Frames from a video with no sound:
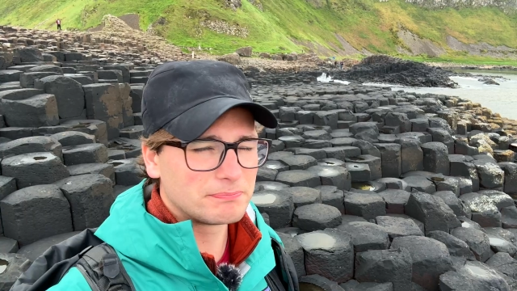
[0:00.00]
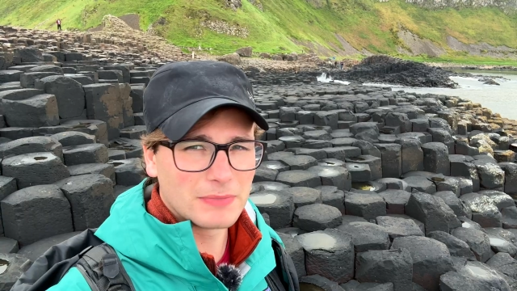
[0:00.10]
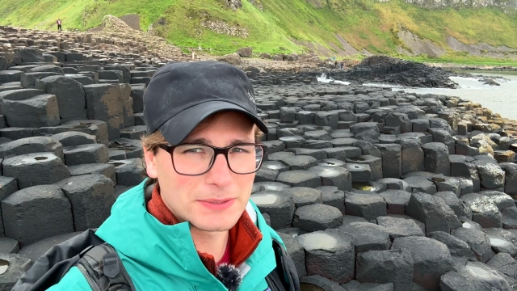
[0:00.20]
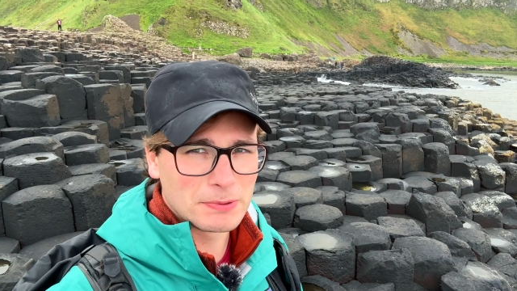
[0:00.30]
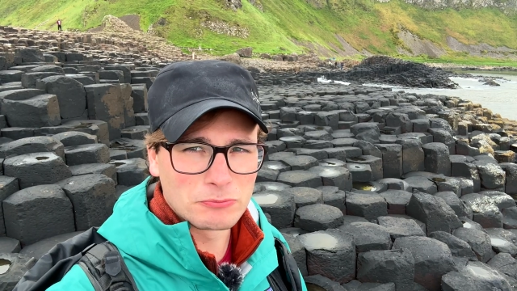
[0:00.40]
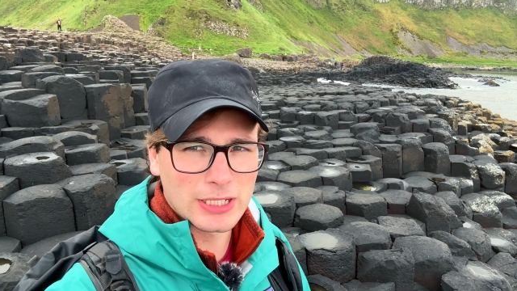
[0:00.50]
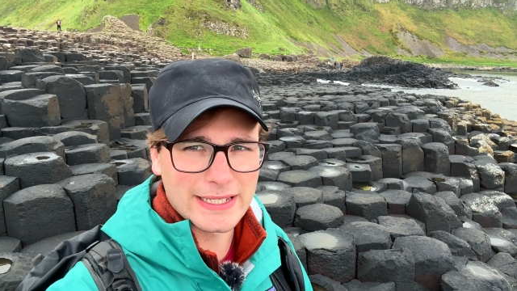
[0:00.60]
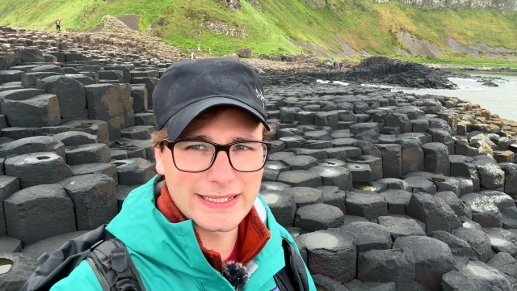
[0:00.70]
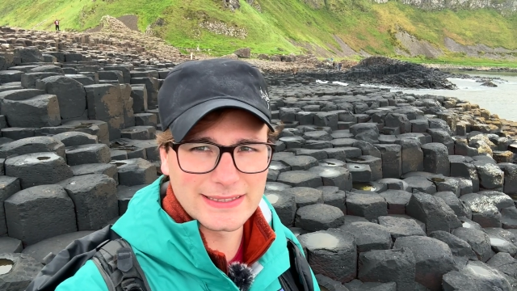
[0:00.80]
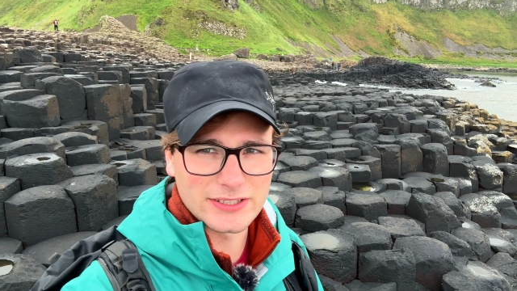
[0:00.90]
It's been
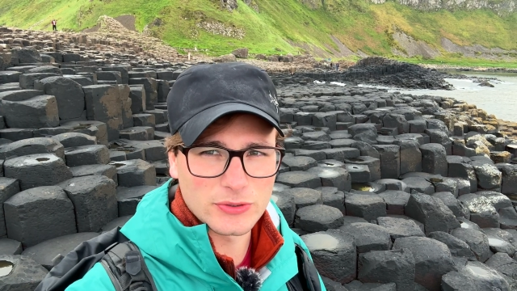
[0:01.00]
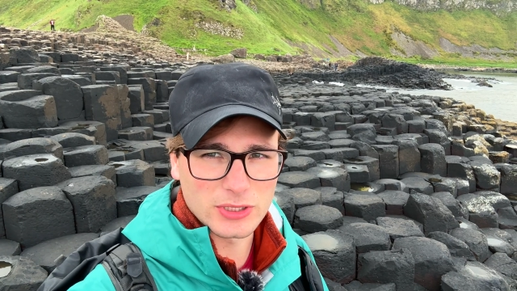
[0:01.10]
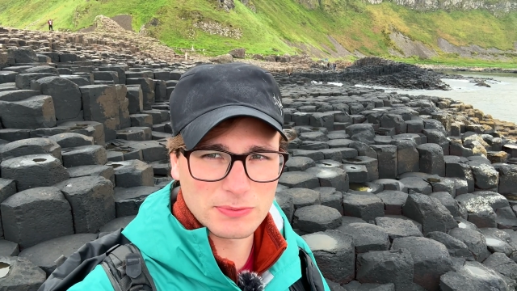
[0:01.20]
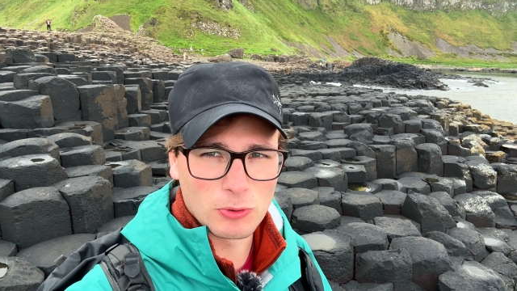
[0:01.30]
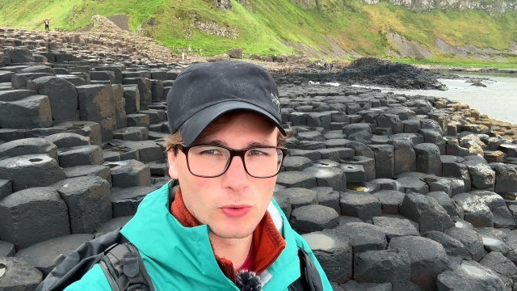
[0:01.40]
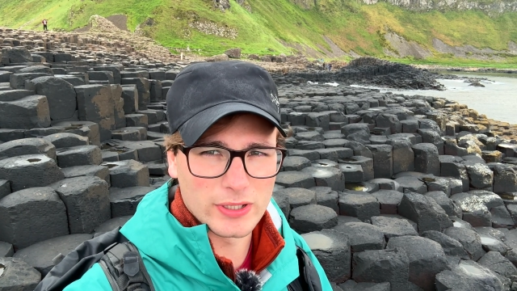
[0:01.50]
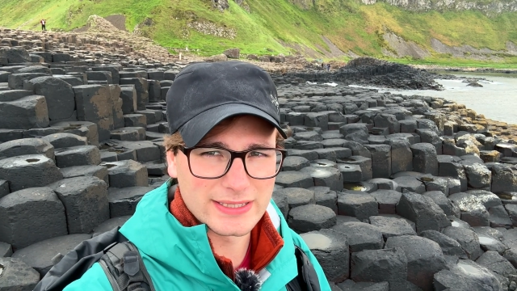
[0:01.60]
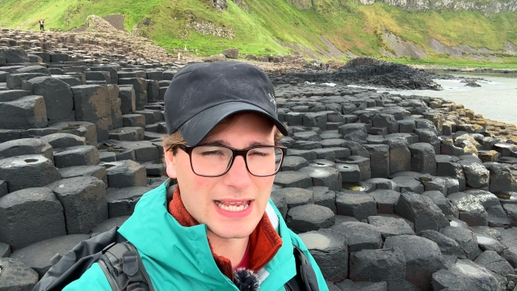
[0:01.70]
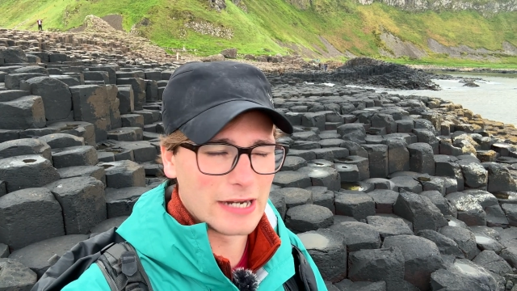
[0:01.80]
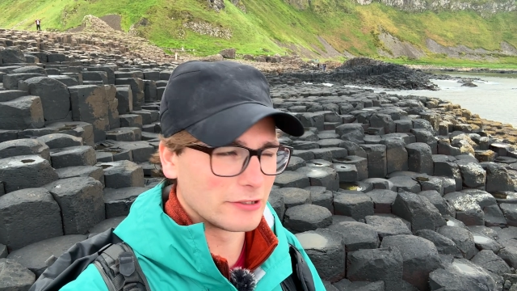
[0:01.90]
really easy to explore
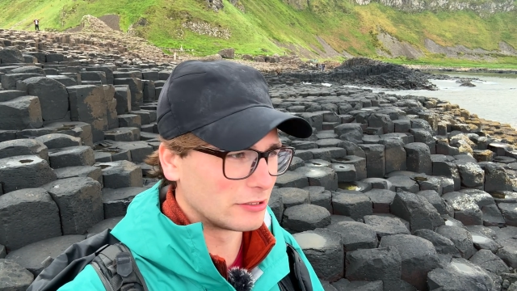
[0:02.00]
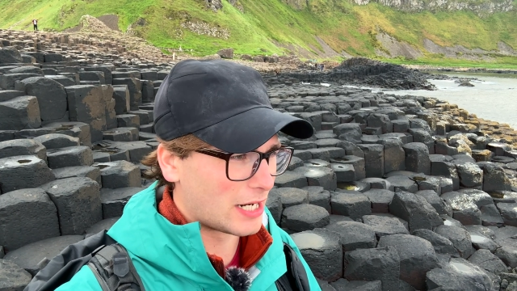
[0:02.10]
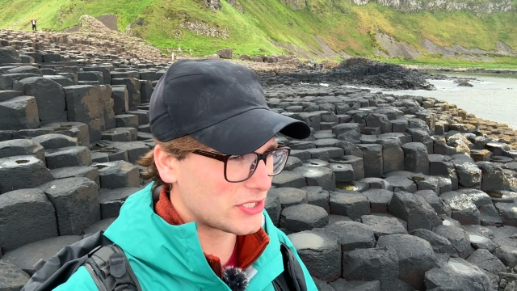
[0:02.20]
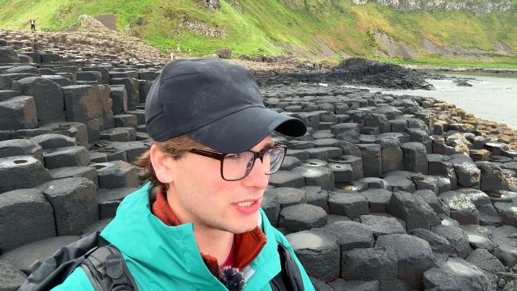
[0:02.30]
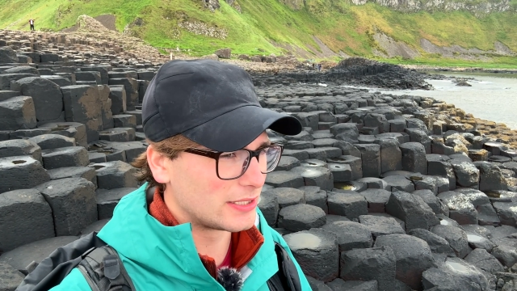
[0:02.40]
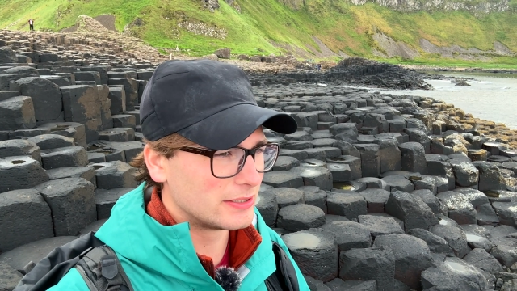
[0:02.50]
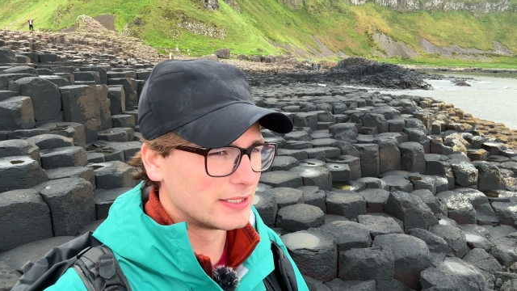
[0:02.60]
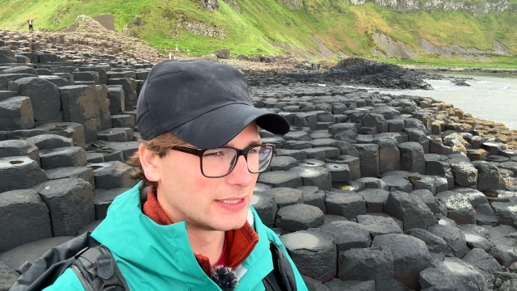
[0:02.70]
this area actually,